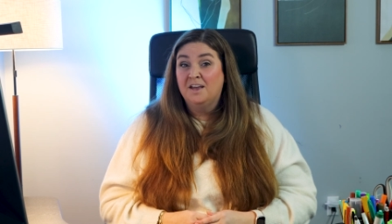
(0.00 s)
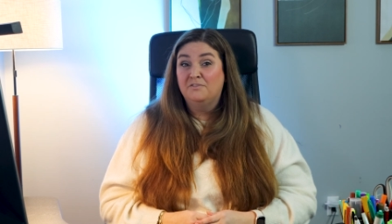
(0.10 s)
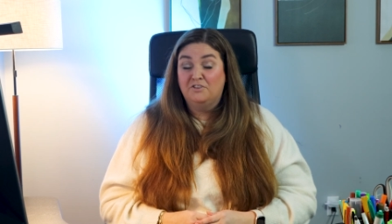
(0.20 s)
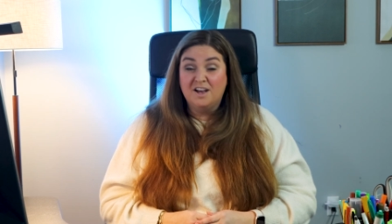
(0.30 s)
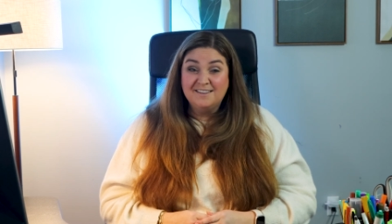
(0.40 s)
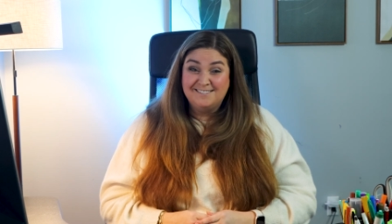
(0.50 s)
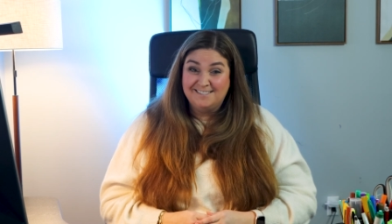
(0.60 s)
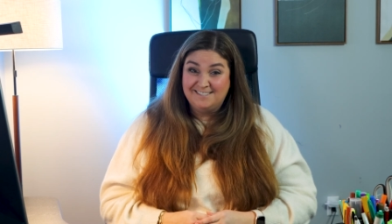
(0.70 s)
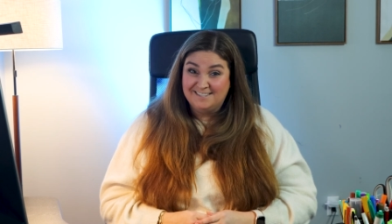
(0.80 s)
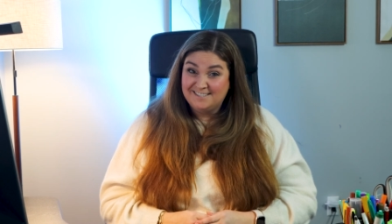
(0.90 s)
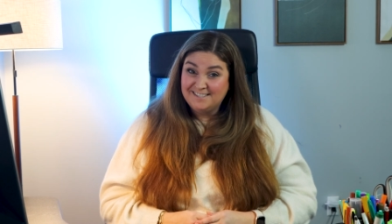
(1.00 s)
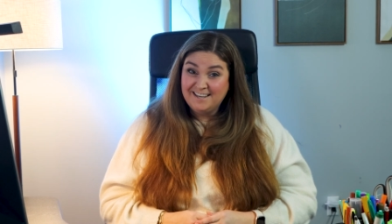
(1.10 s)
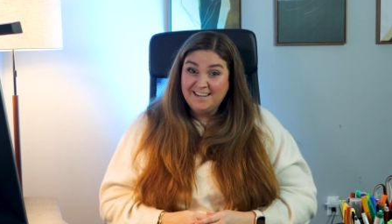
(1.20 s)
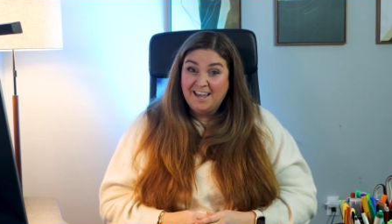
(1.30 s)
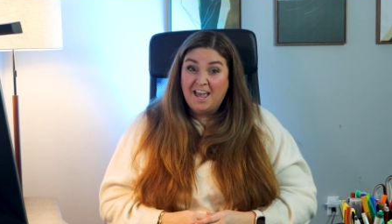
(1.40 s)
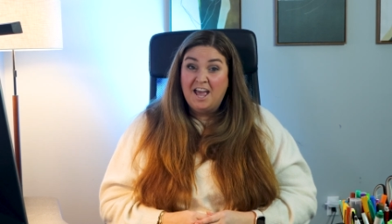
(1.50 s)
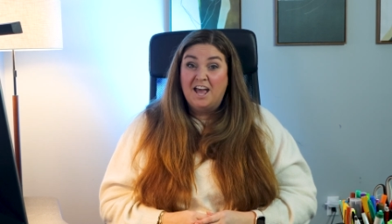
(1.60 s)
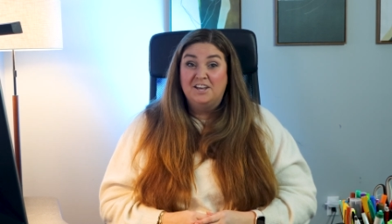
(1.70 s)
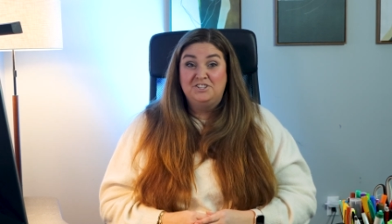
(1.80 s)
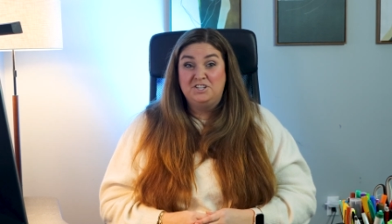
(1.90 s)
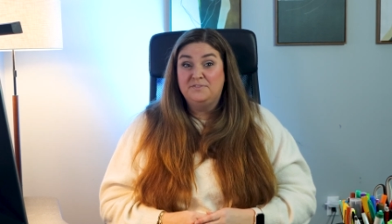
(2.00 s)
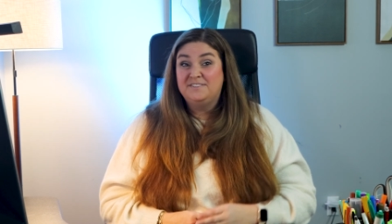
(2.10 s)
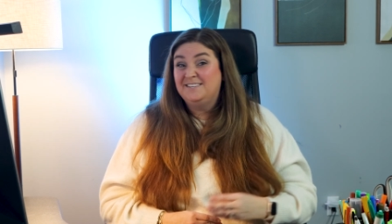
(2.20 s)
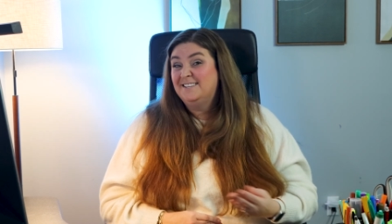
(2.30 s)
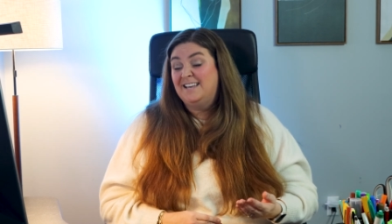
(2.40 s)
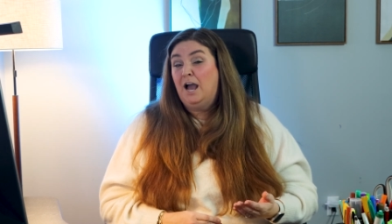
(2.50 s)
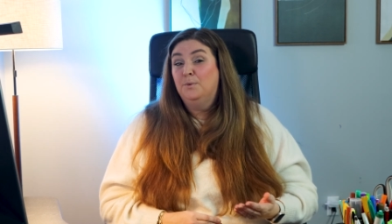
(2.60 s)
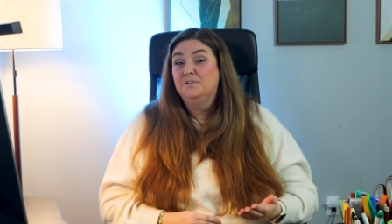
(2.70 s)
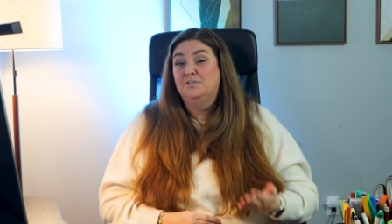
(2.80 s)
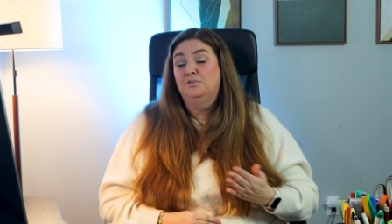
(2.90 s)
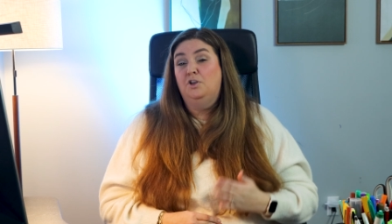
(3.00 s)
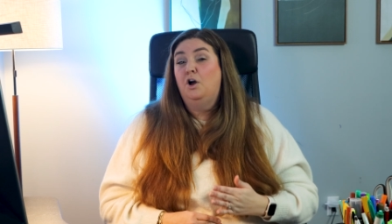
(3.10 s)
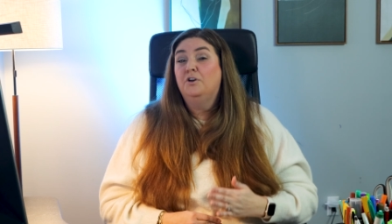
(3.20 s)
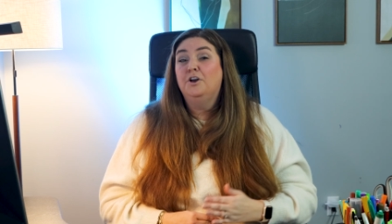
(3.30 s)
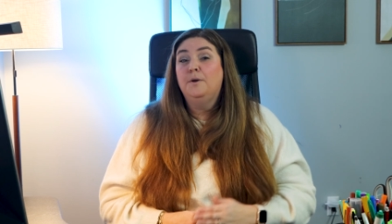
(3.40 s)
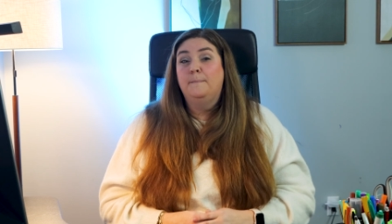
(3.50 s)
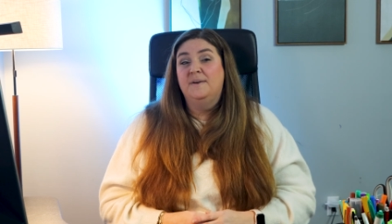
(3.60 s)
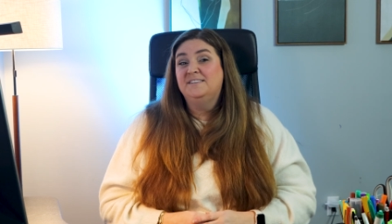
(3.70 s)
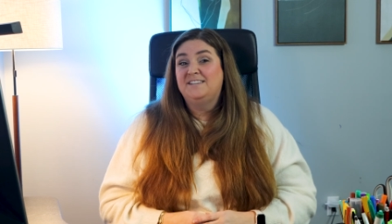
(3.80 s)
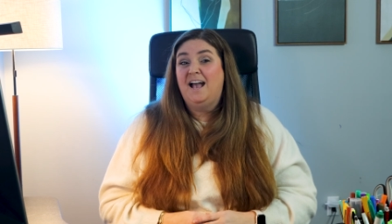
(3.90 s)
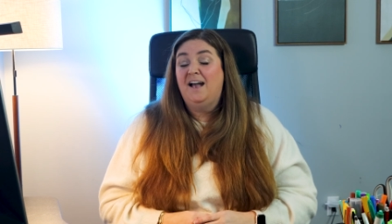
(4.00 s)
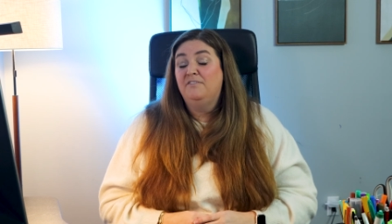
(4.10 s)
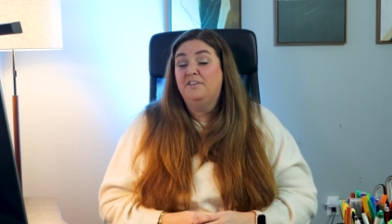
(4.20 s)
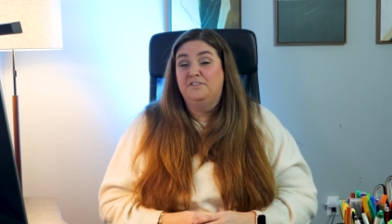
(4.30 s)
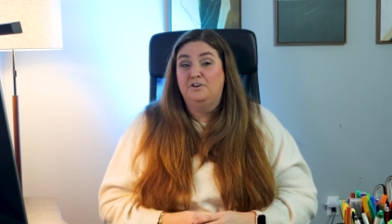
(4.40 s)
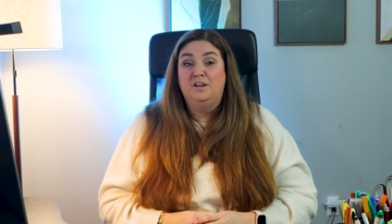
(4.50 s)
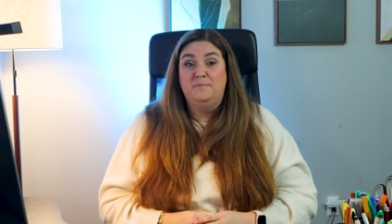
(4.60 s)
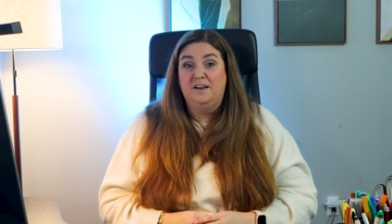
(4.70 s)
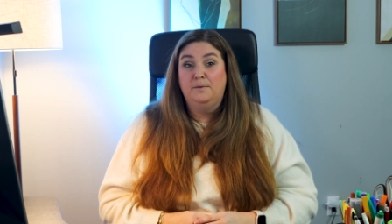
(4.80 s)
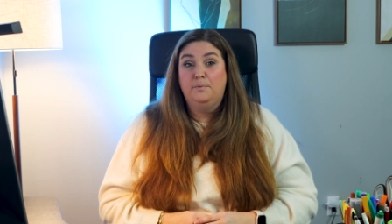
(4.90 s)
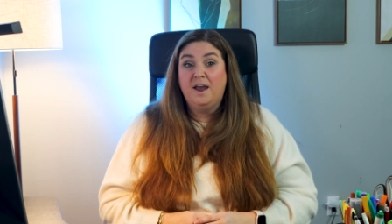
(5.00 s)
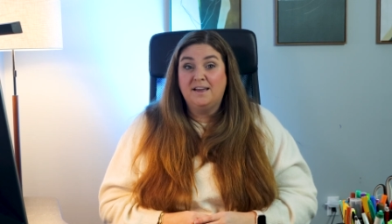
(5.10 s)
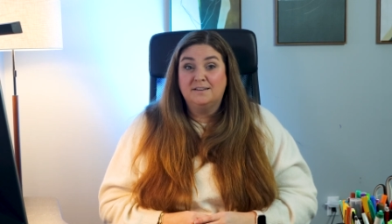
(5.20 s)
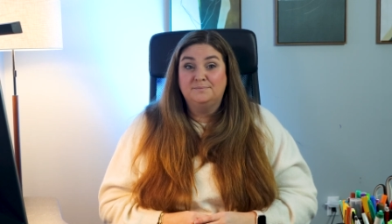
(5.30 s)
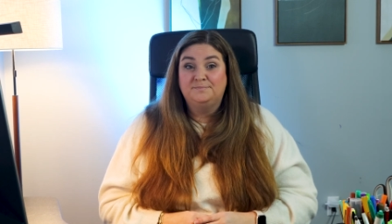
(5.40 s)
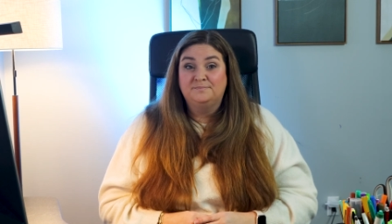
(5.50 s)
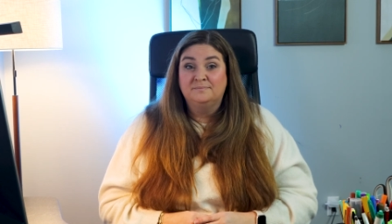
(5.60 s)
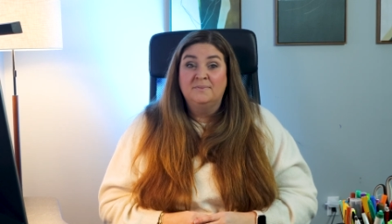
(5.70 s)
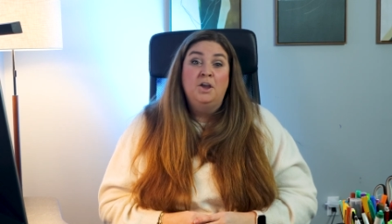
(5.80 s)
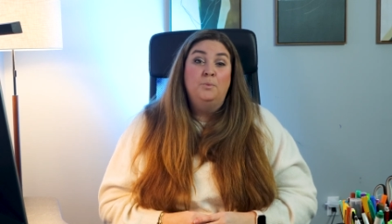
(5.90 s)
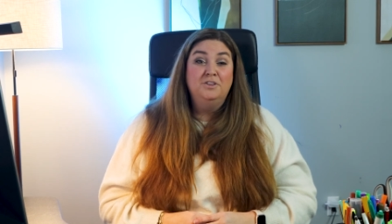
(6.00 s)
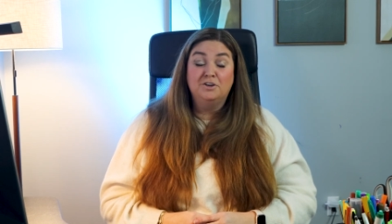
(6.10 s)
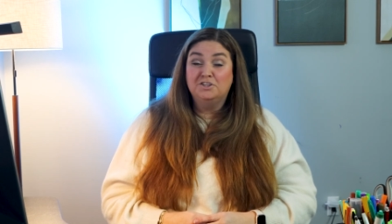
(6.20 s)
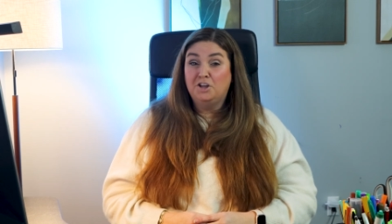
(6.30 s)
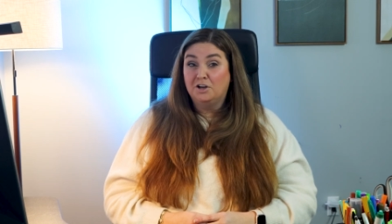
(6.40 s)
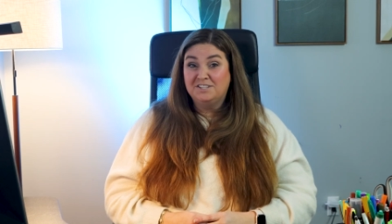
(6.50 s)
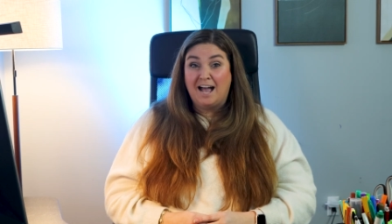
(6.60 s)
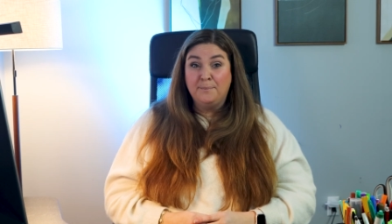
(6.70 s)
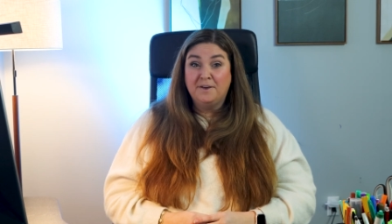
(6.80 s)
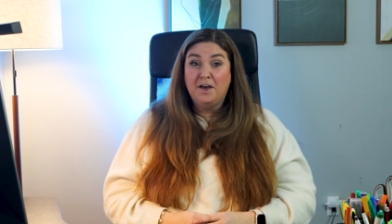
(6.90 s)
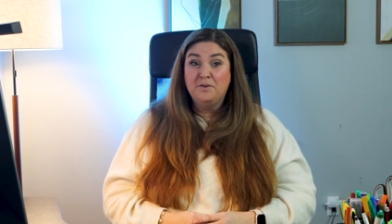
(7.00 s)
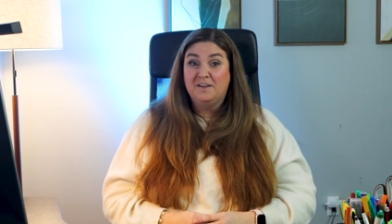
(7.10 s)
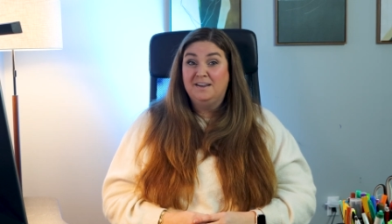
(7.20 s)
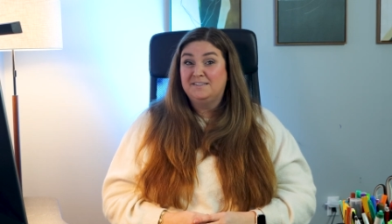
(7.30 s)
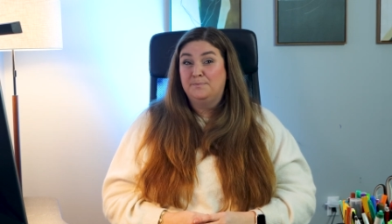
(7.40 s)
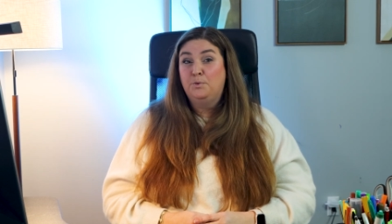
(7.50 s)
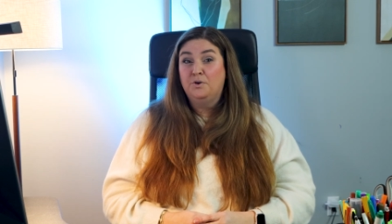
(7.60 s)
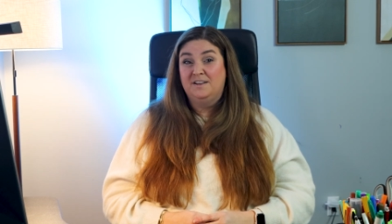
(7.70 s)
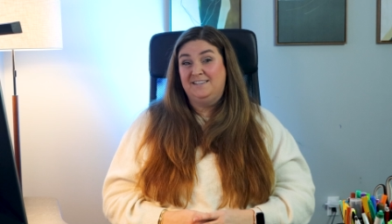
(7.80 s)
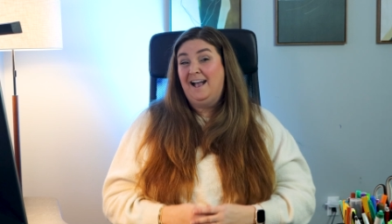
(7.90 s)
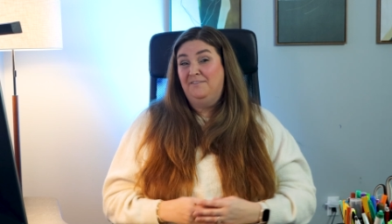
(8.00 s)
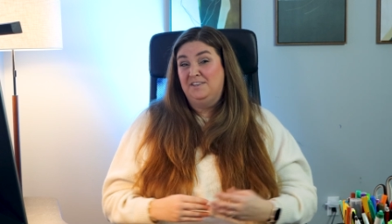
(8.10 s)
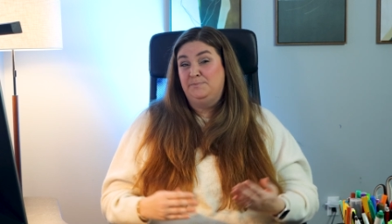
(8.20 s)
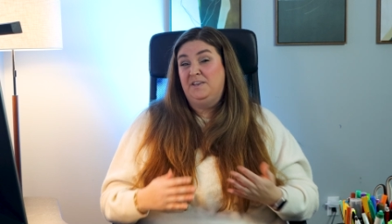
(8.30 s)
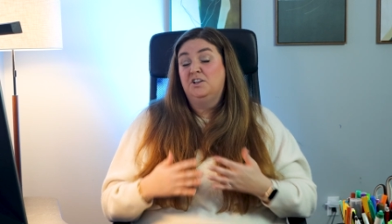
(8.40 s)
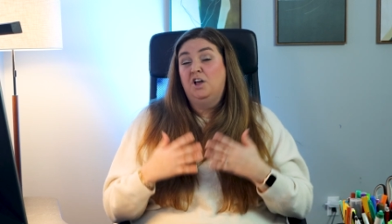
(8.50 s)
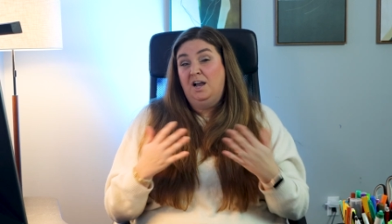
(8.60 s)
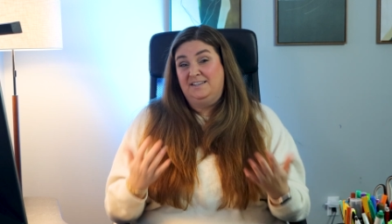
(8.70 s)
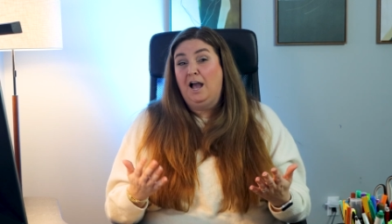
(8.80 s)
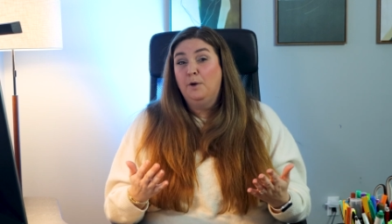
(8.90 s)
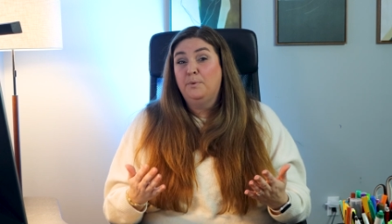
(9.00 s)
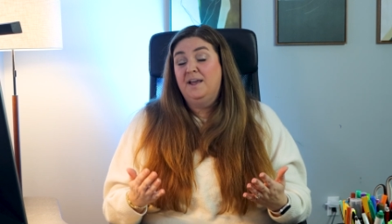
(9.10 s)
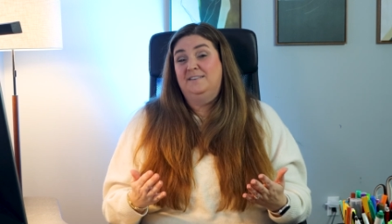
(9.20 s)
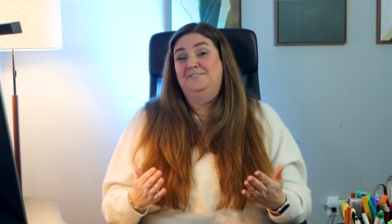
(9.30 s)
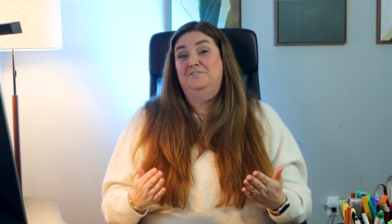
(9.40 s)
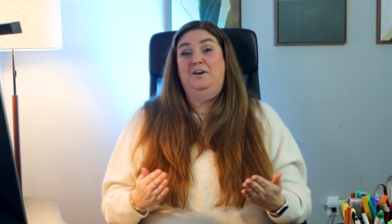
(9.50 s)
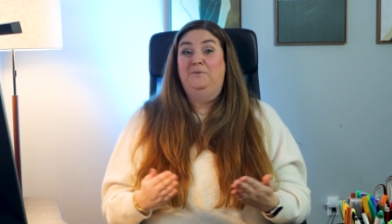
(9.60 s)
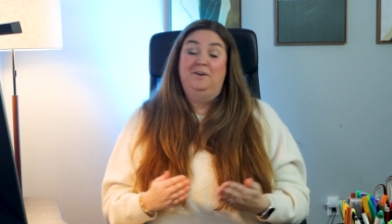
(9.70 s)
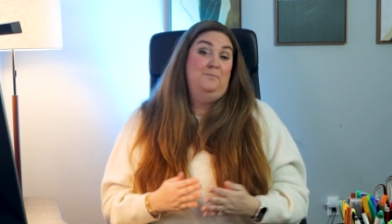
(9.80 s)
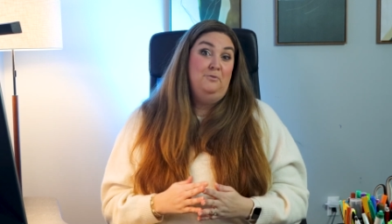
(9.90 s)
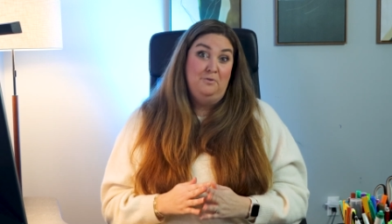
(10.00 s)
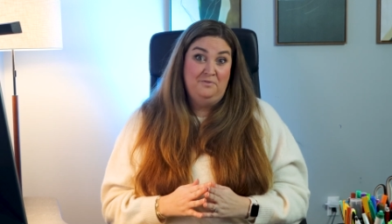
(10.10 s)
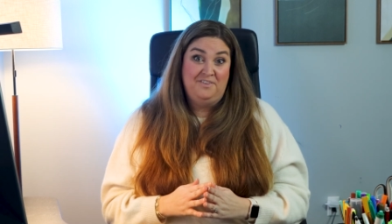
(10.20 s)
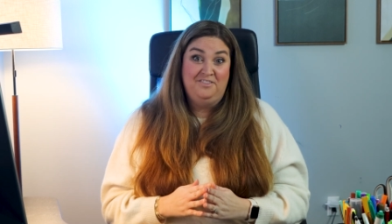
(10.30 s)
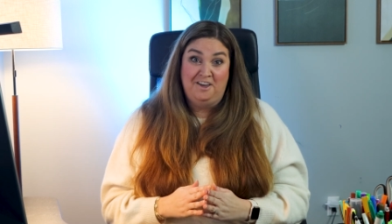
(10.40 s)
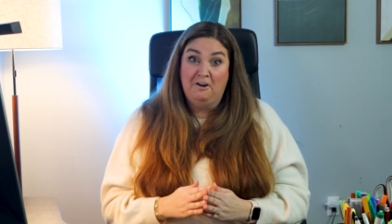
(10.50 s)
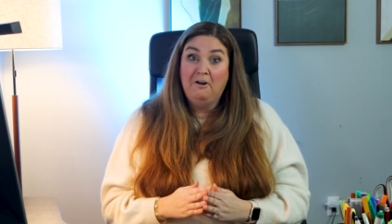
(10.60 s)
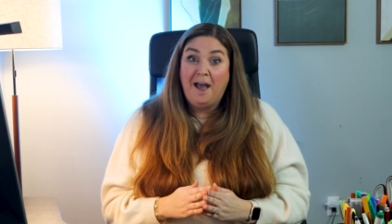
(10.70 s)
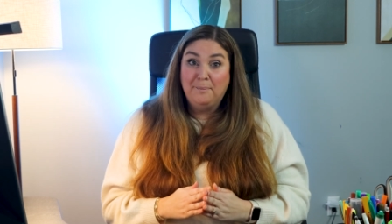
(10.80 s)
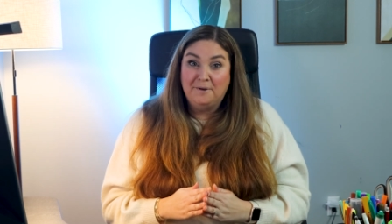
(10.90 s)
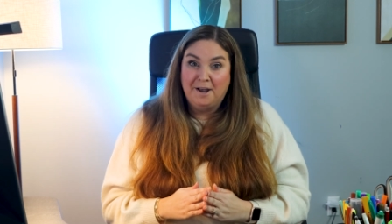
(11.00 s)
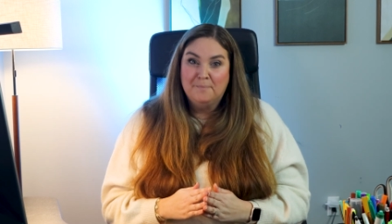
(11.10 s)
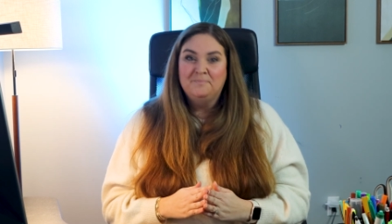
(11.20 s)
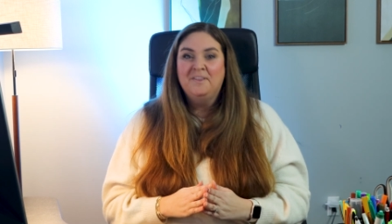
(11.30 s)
For us in Tennessee, shifts 6 hours or longer must have a 30-minute break. We learned a long time ago that it's important to have these be clocked out breaks so that we can prove that they are happening.